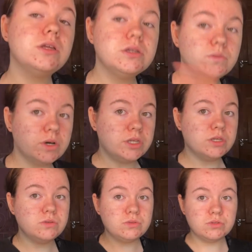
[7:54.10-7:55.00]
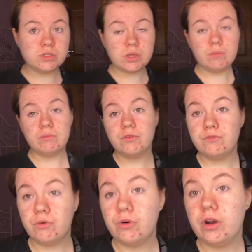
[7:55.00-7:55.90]
What I use
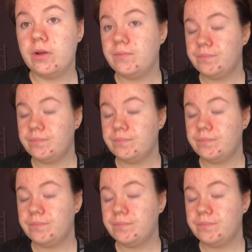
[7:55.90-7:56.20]
before